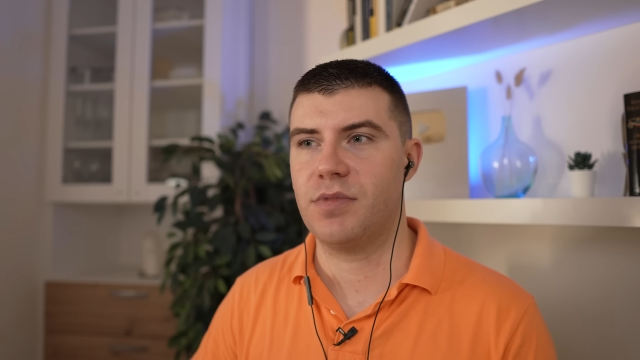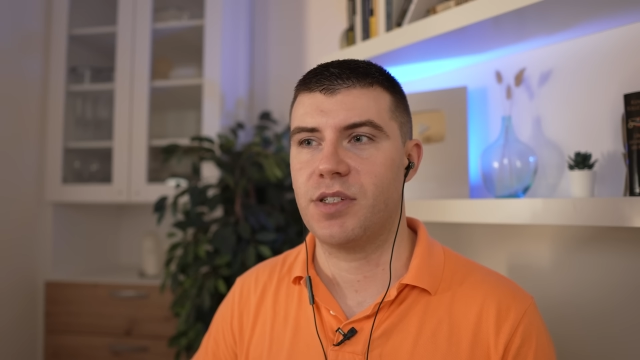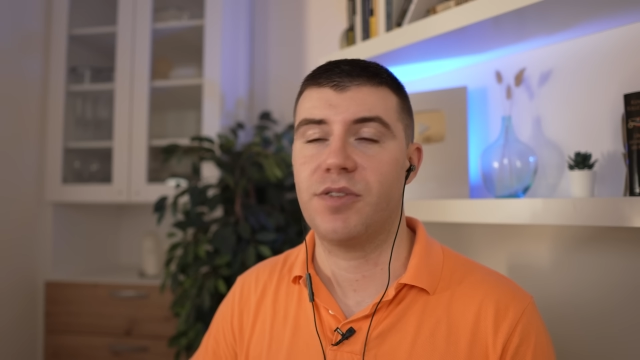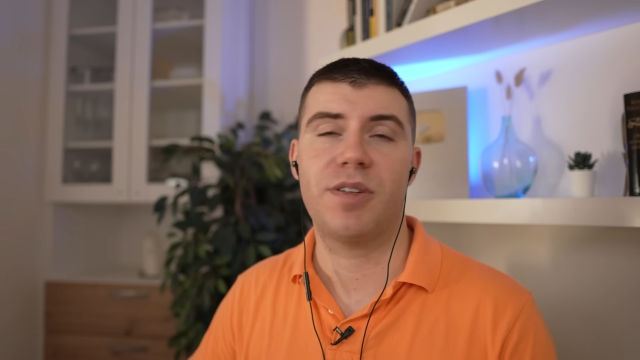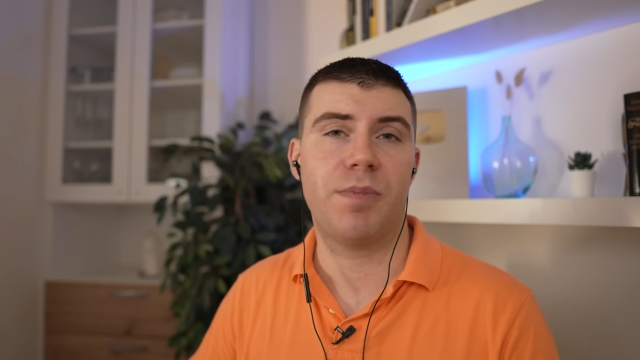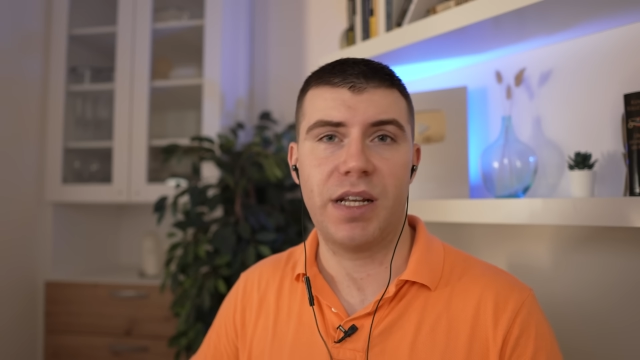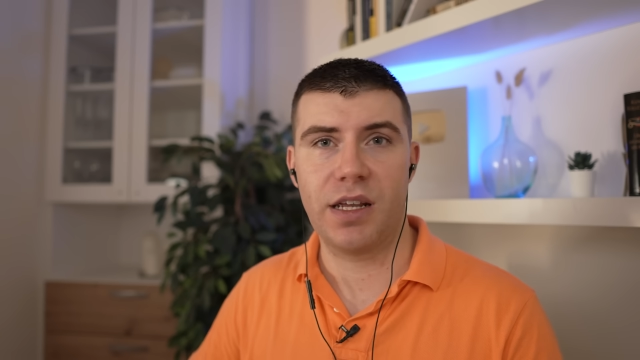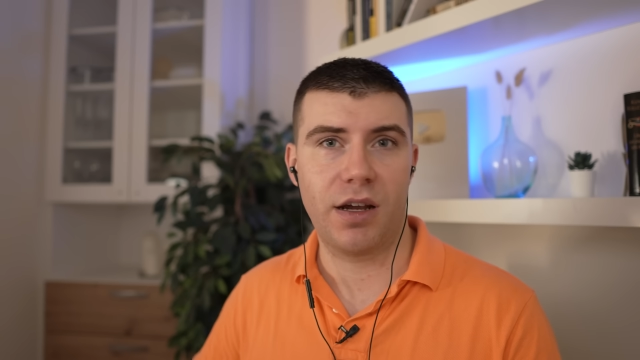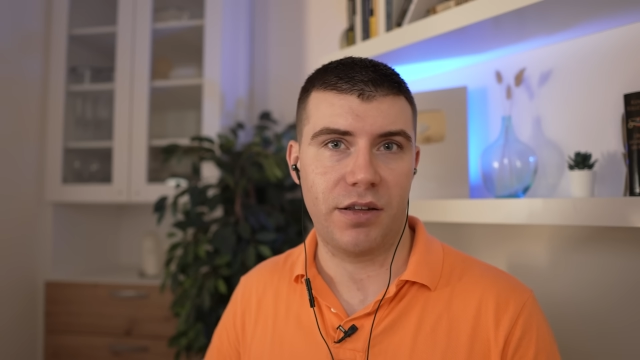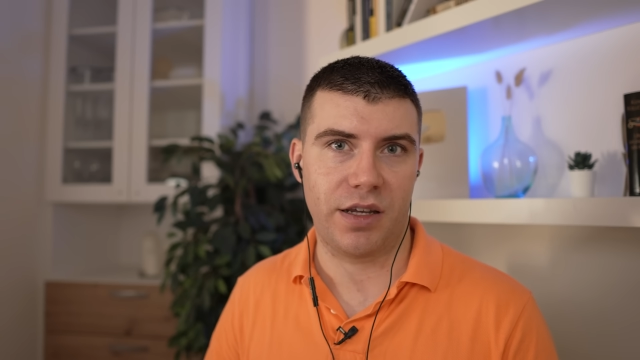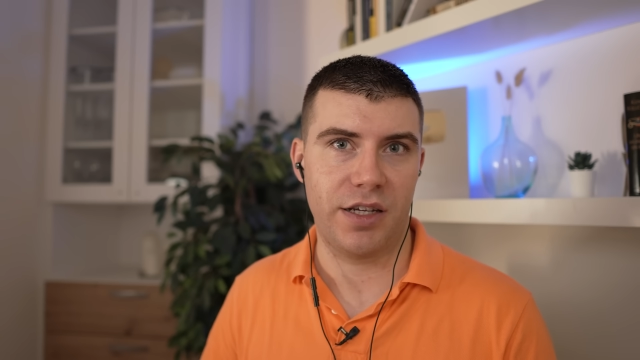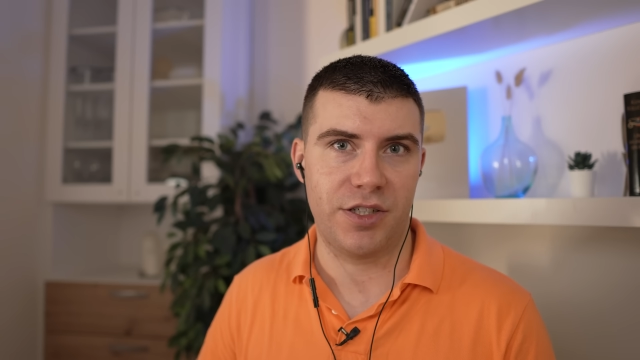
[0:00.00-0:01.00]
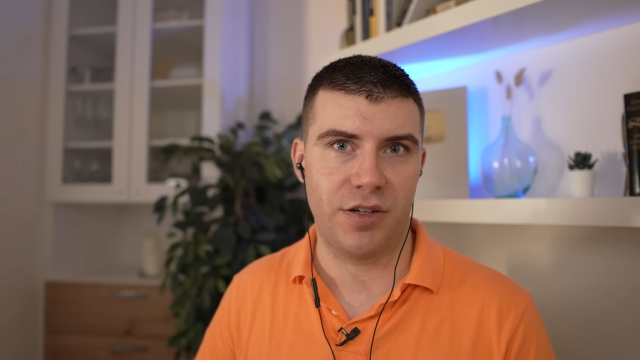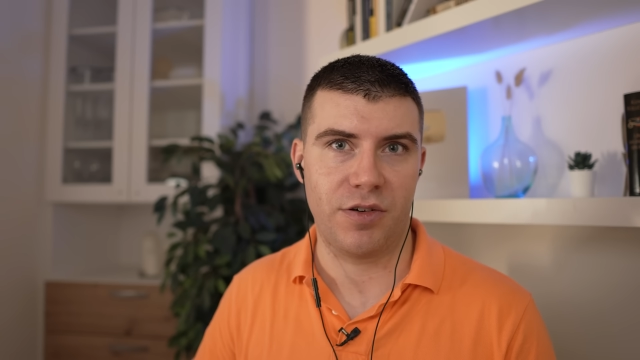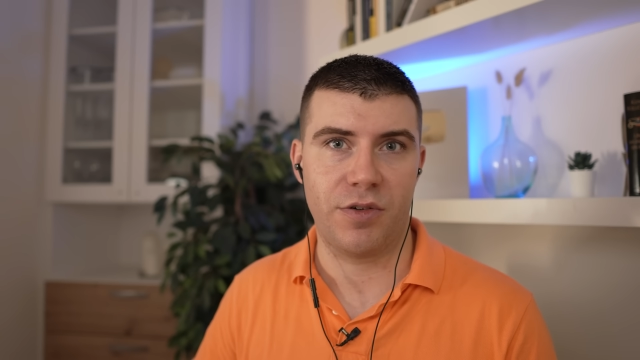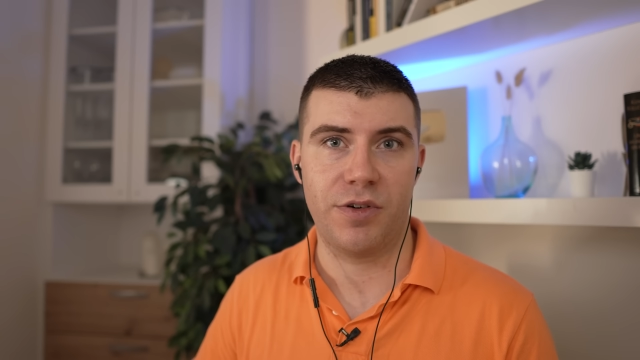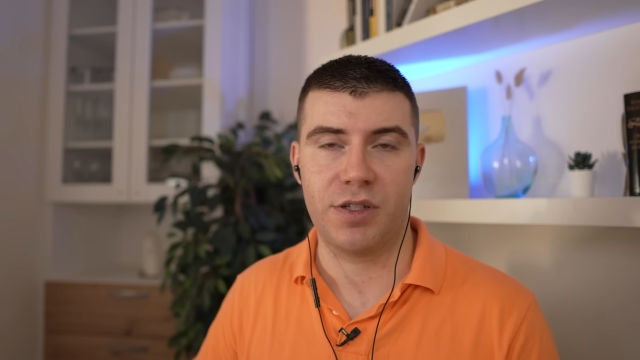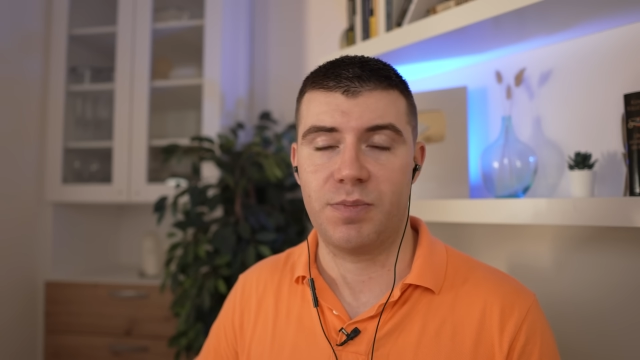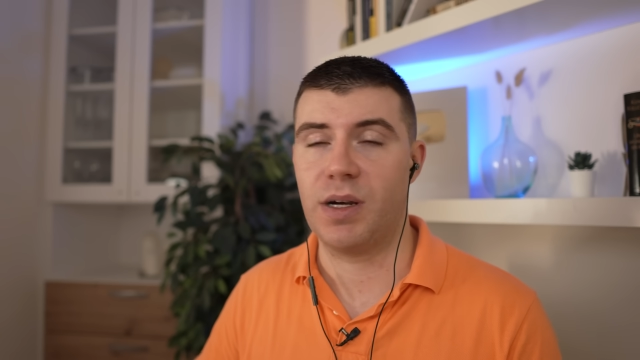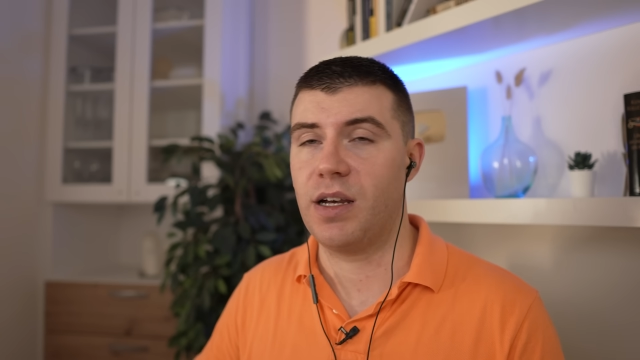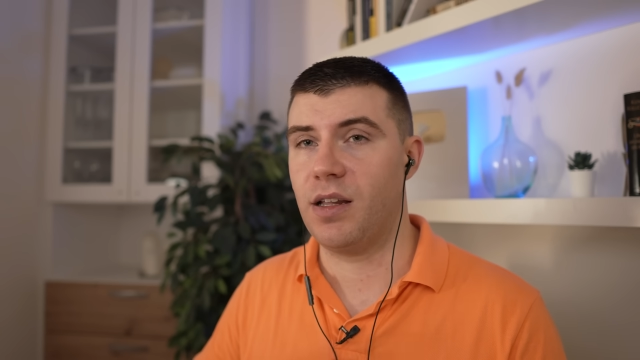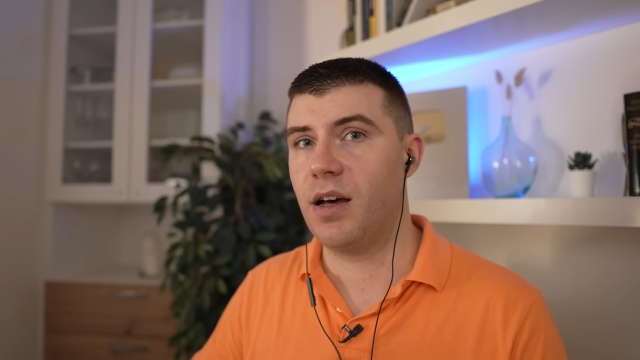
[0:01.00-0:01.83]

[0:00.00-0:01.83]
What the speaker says: So depending on the kitchen, of course, but a